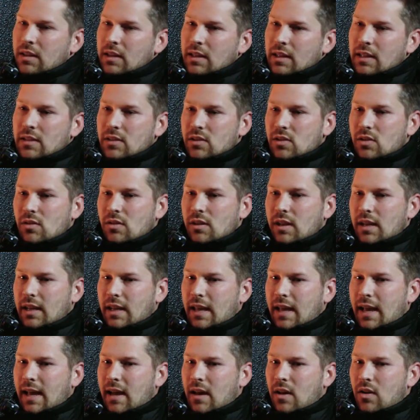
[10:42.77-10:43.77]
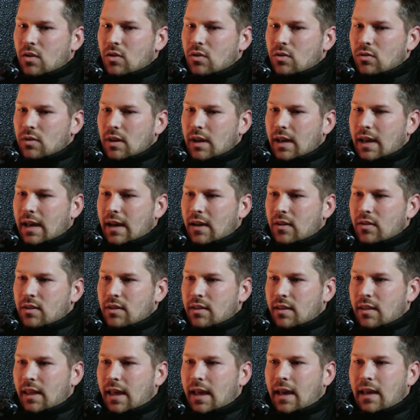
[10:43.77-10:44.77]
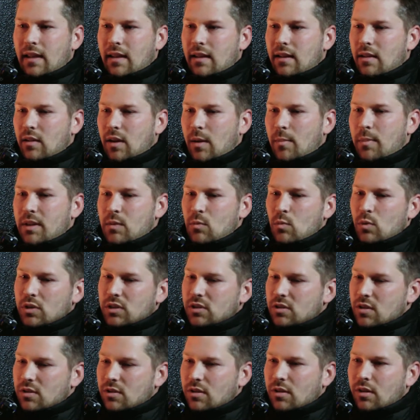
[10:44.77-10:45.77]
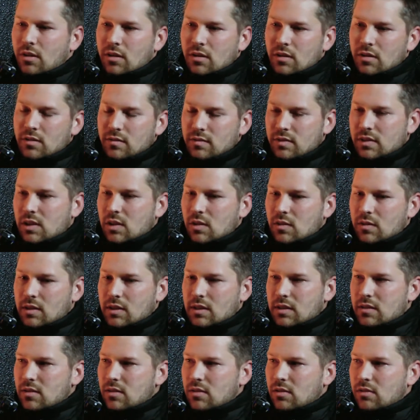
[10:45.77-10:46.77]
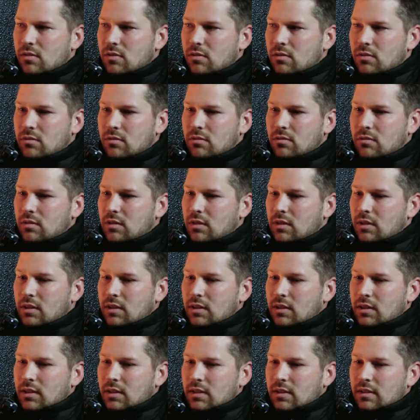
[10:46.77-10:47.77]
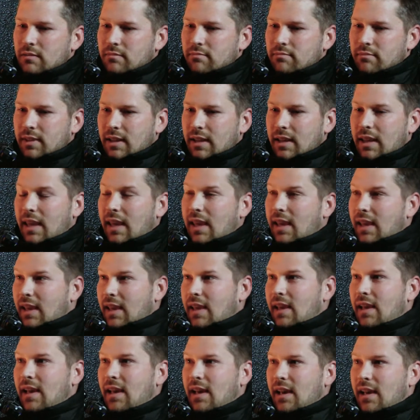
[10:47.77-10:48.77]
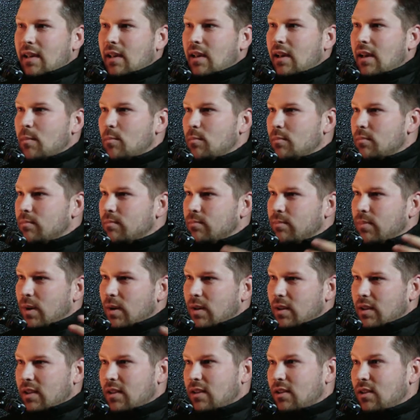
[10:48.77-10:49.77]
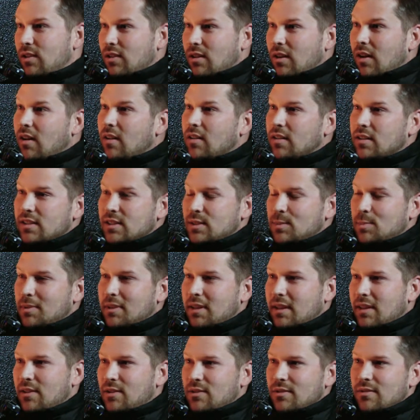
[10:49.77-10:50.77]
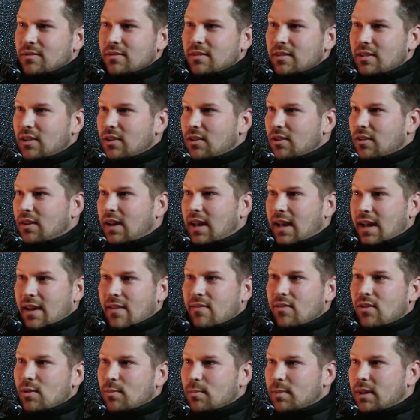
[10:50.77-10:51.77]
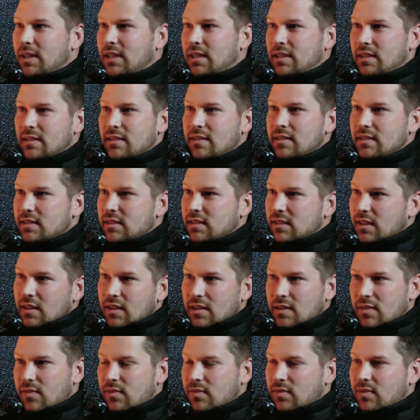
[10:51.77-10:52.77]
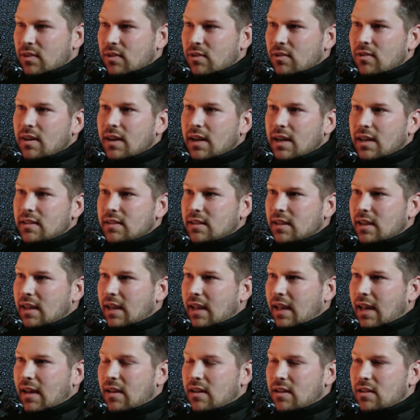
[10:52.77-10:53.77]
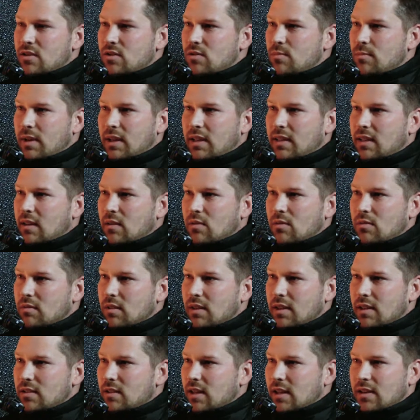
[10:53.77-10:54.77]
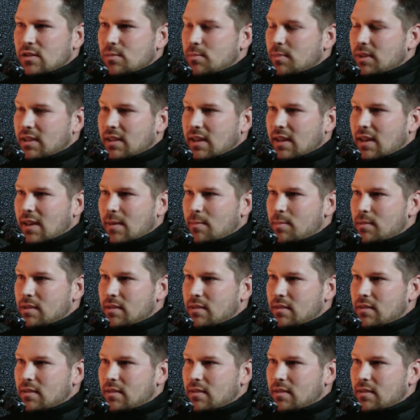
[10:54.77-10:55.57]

And so like how did that, I mean, was there nerves going into like, hey, I'm gonna go to college, but I don't have all my stuff correct? Like how did you make that happen?